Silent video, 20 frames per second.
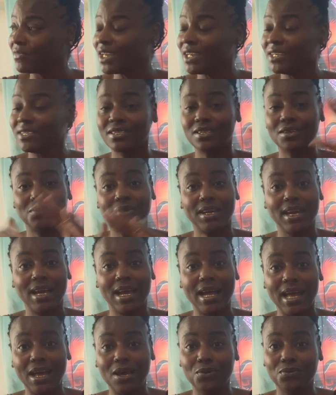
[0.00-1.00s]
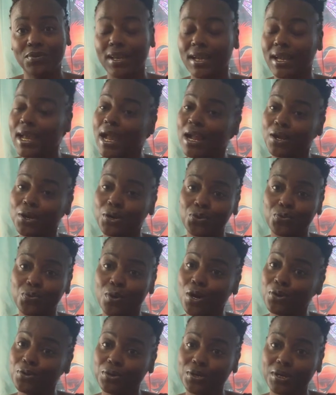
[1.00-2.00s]
So yeah, I don't think I can go
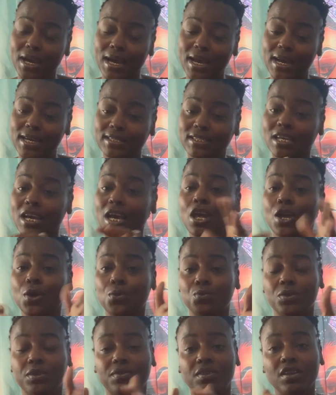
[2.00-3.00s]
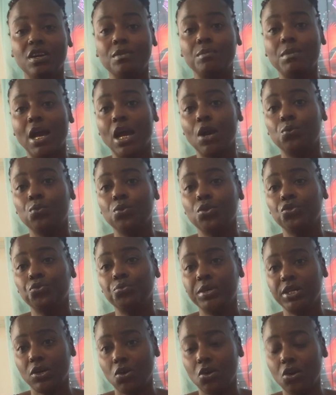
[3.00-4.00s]
wrong, you guys. With them, I will
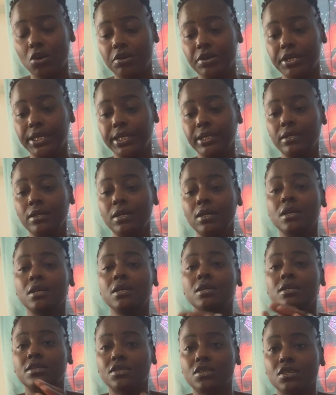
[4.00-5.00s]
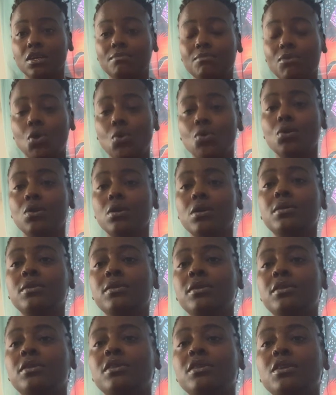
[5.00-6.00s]
be ordering some more.
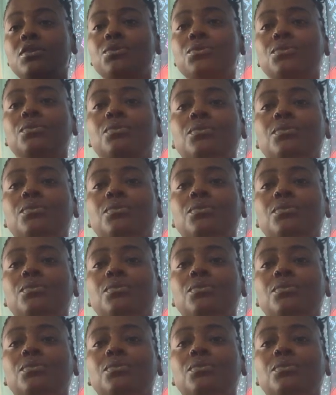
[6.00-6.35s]
So